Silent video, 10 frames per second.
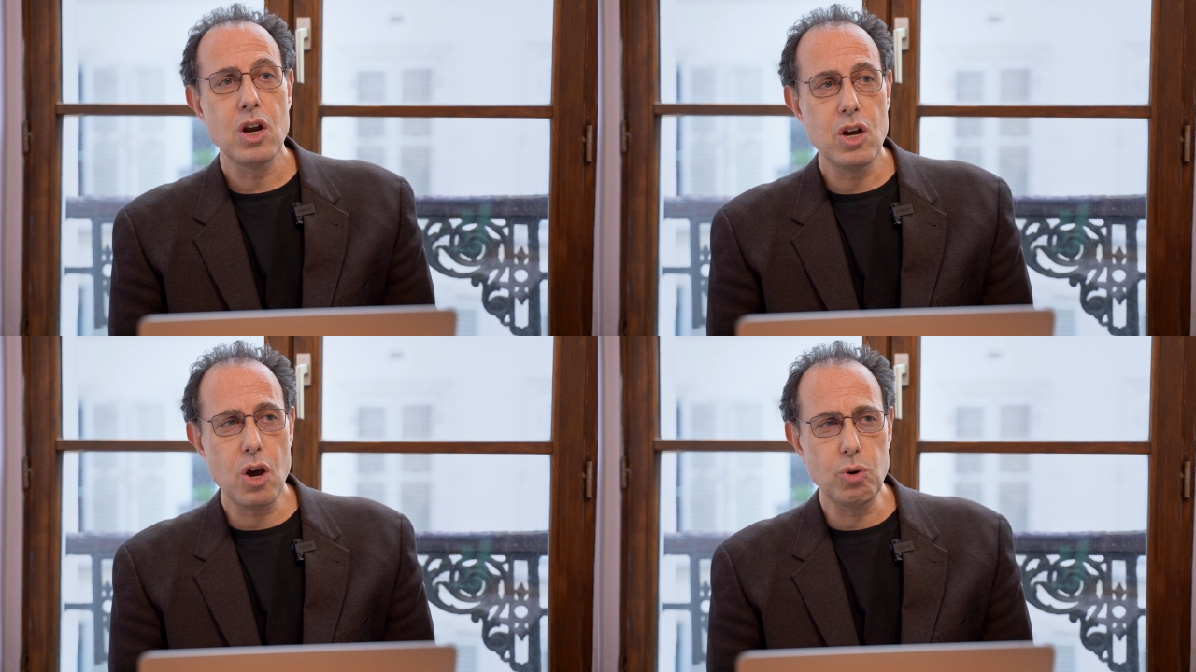
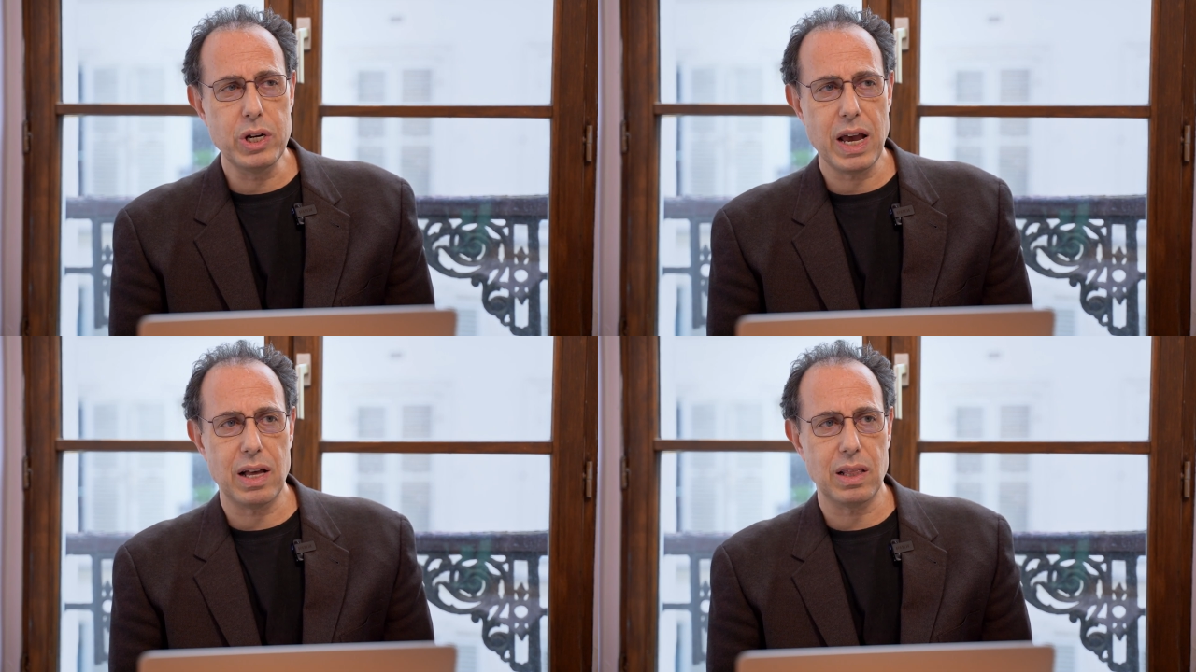
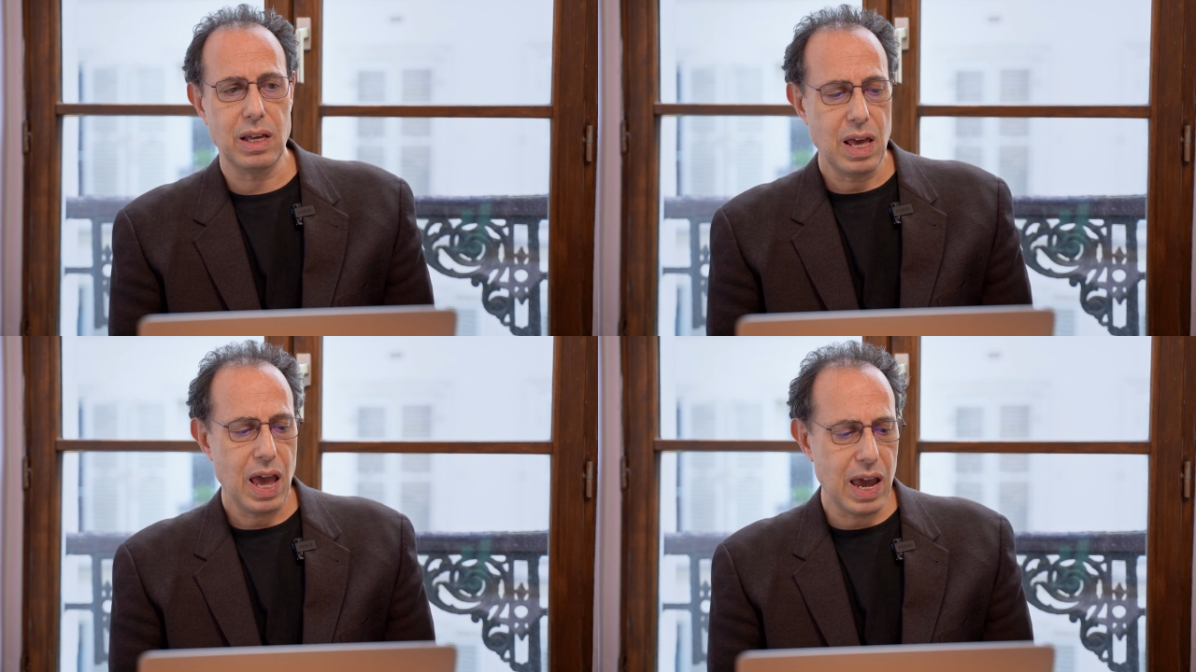Knotel,
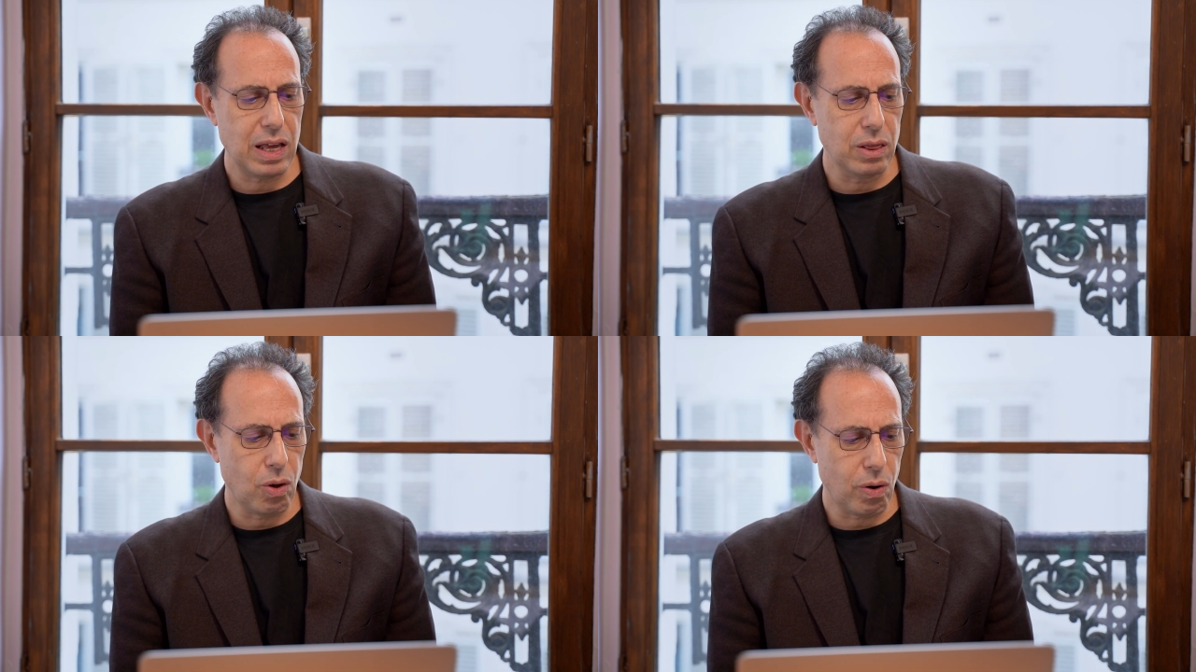a
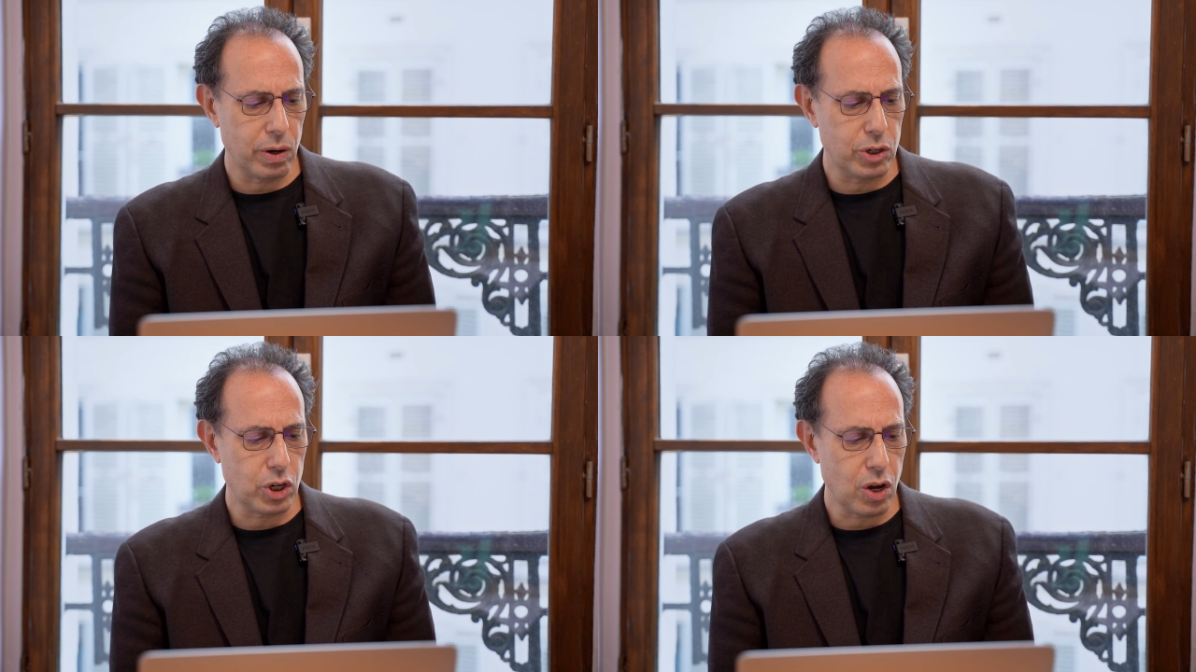
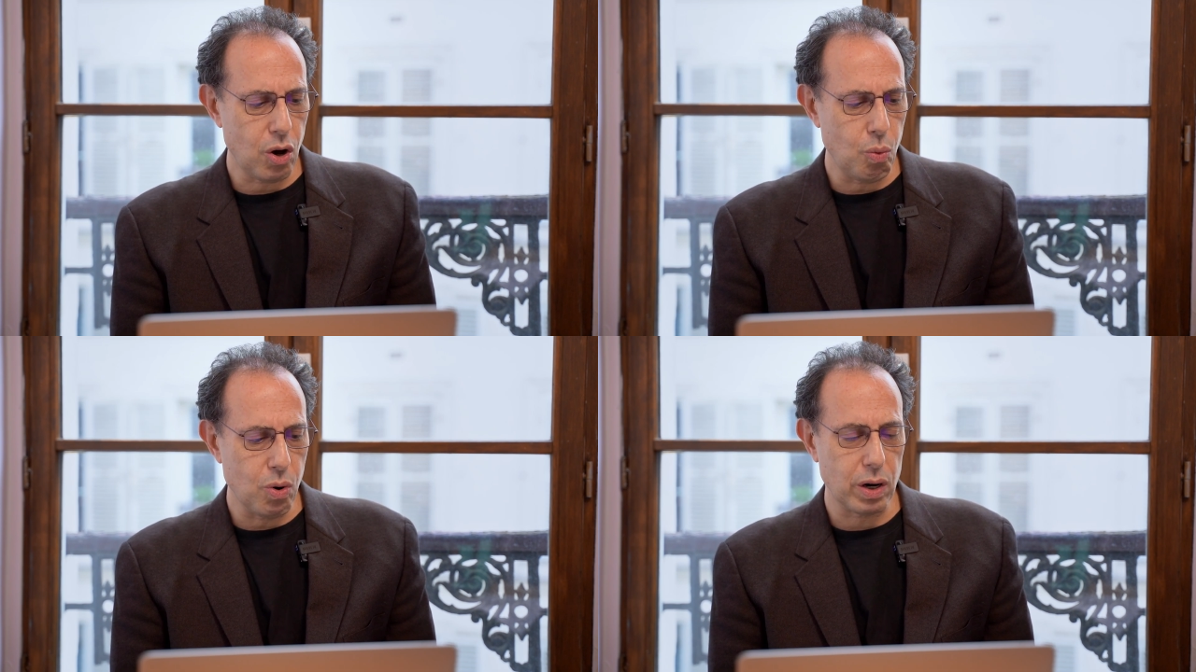large
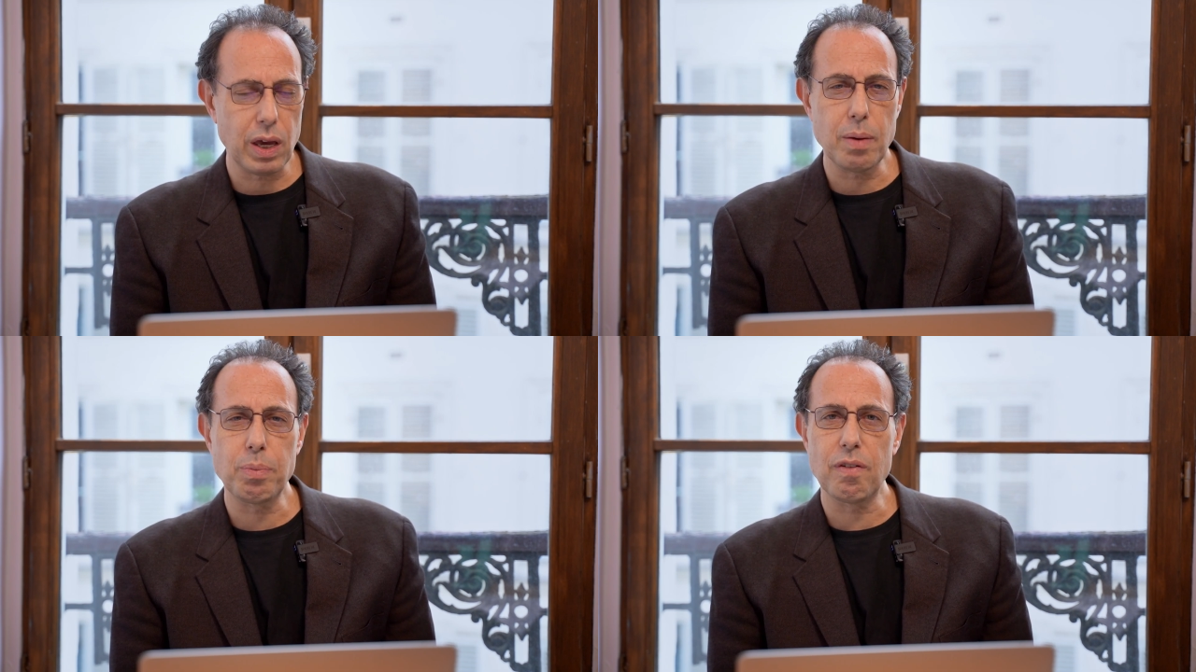
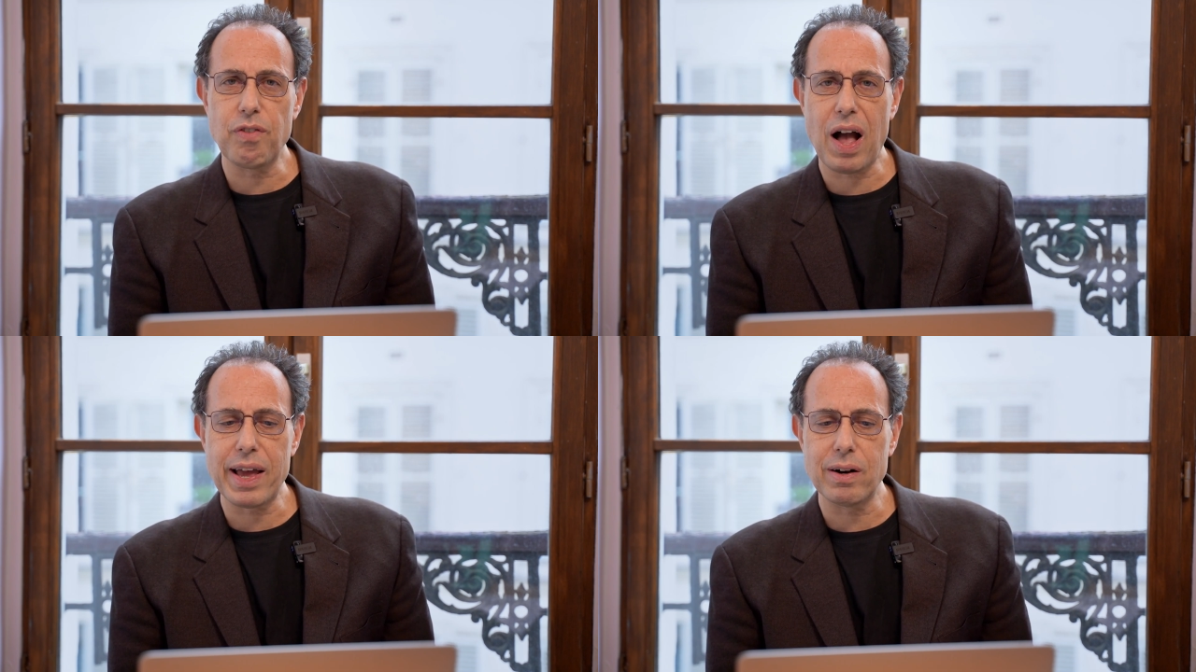co-working
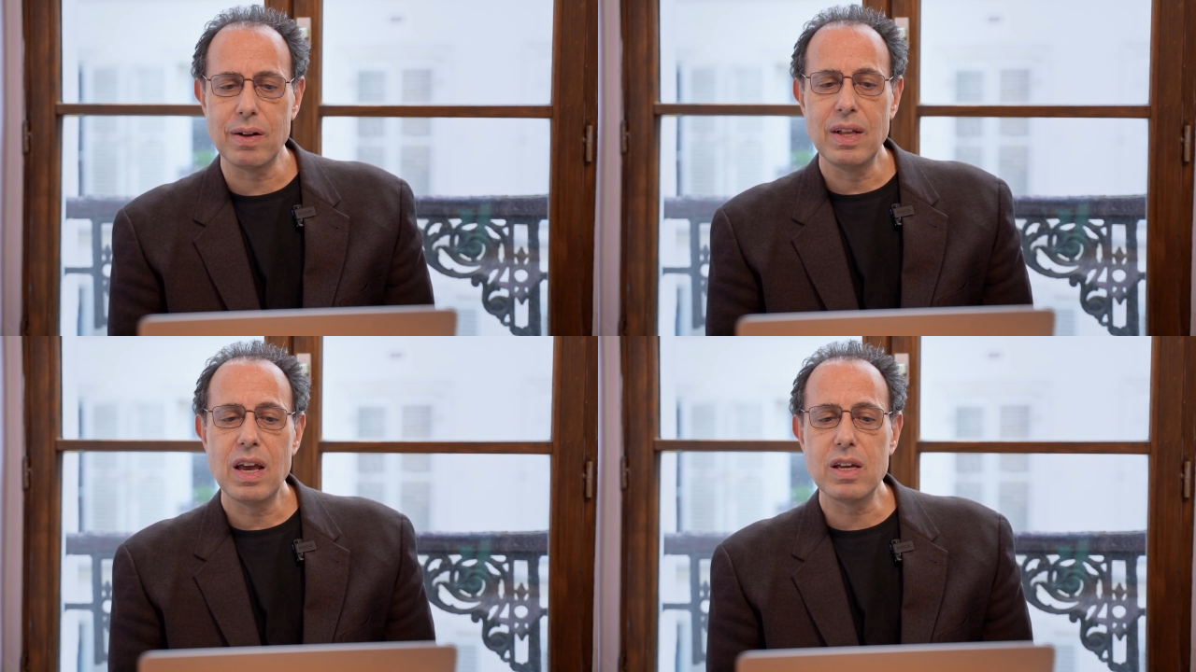provider,
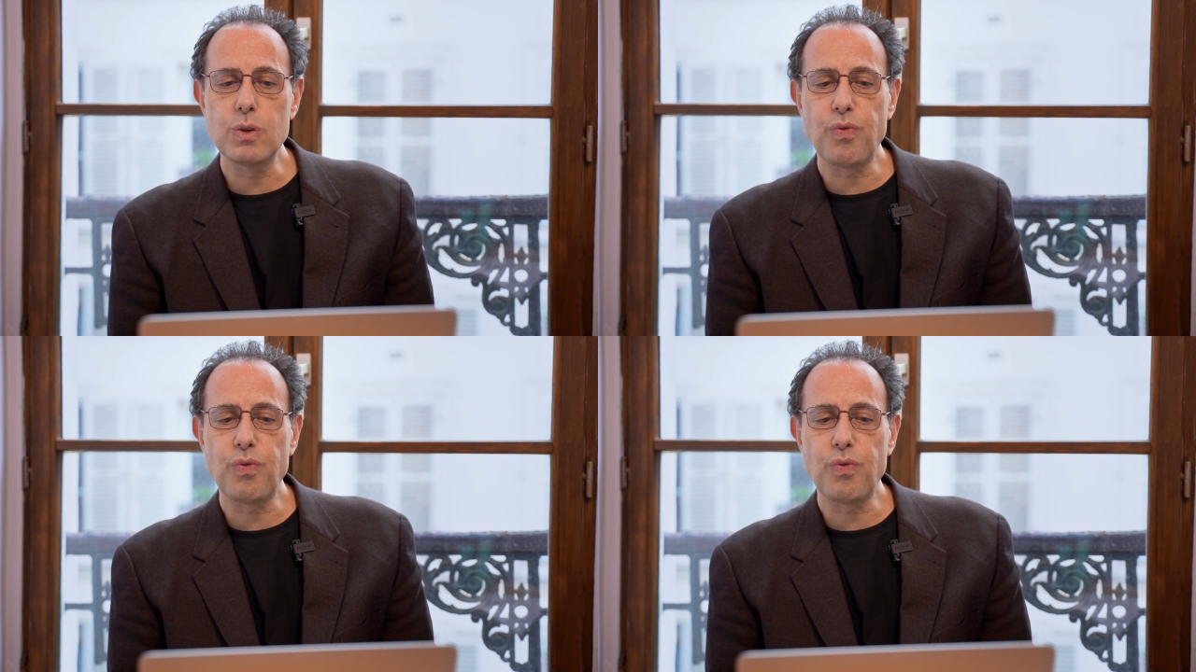has